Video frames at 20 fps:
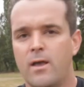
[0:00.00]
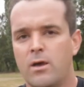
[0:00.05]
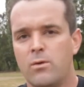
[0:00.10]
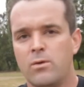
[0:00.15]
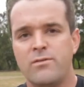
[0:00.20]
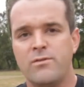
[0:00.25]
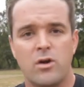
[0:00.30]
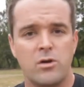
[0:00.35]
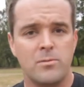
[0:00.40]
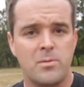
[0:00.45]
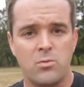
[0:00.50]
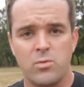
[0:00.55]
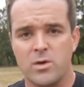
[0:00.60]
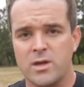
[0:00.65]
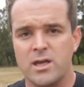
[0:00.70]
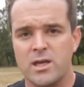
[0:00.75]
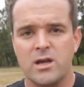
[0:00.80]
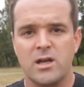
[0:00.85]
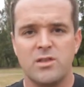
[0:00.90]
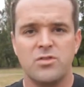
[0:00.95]
We've already been
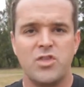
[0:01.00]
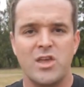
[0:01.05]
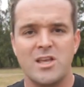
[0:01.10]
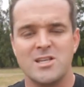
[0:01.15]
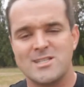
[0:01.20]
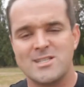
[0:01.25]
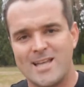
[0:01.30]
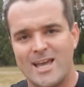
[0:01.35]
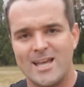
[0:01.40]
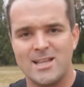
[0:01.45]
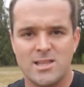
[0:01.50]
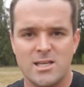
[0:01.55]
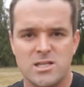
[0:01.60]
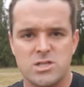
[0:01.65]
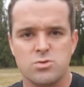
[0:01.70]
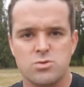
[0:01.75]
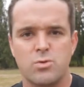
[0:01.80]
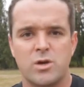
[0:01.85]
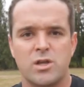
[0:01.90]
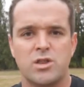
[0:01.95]
working on things like
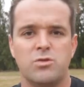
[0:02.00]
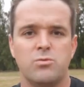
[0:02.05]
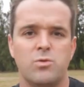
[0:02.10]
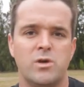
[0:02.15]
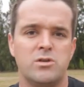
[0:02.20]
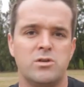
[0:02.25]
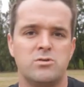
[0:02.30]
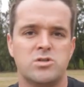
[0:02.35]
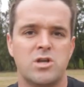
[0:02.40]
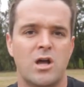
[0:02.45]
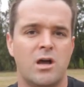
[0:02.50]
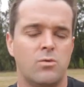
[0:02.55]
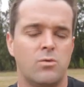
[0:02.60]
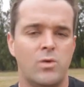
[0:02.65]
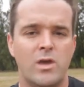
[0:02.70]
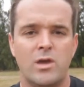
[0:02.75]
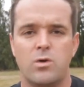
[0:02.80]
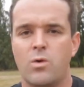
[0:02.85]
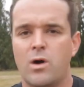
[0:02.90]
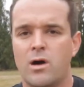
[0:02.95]
this with when you saw in
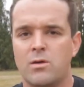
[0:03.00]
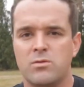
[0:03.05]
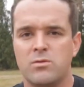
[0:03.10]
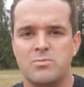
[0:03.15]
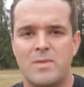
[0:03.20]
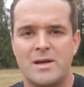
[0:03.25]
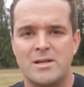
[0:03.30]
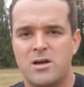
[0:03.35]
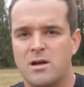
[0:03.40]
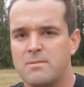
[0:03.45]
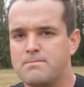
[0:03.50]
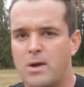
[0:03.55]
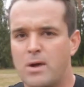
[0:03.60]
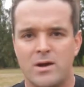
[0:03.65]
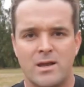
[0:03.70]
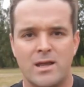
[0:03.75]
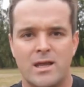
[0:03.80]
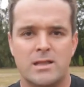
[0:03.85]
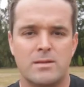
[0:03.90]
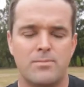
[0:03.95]
week 1 with my dog
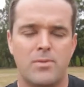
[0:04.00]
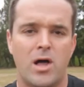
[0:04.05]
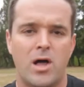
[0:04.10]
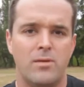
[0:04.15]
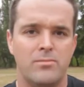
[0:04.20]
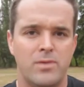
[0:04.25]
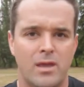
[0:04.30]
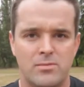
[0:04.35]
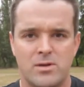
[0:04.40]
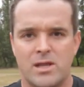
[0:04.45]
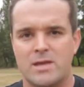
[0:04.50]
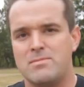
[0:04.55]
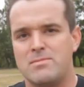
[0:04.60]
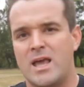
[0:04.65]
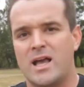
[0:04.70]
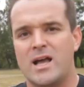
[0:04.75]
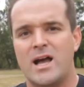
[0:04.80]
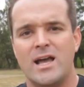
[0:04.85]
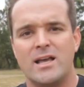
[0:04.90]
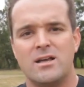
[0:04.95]
barking at the ball and being able to
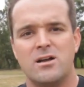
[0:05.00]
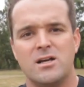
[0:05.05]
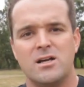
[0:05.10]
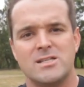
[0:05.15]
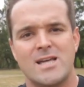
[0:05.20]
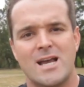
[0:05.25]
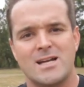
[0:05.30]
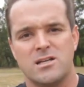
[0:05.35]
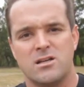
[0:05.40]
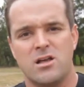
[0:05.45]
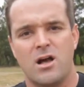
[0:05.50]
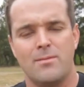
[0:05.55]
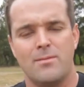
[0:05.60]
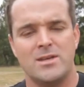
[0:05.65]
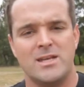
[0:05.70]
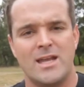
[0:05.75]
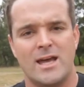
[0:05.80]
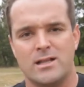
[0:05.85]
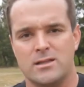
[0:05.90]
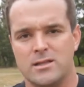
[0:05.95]
make eye contact and calming
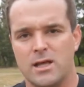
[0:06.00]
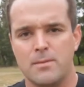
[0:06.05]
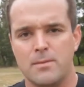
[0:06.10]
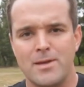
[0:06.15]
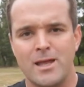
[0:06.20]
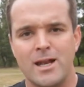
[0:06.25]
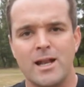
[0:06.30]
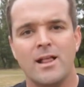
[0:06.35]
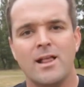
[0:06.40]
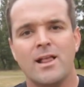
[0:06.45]
down a little bit.